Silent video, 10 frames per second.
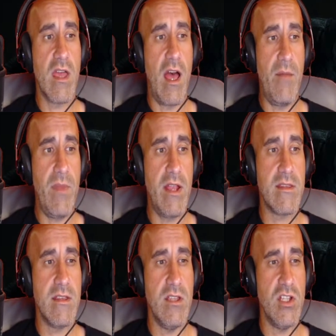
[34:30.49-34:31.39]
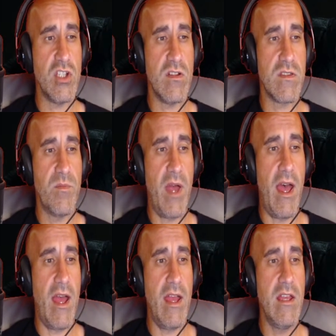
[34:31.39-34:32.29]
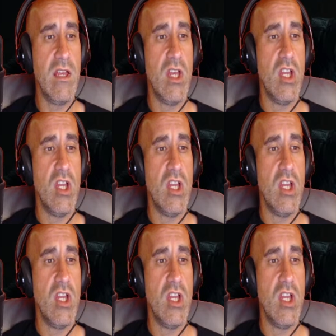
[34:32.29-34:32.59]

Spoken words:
comments to Digital Spy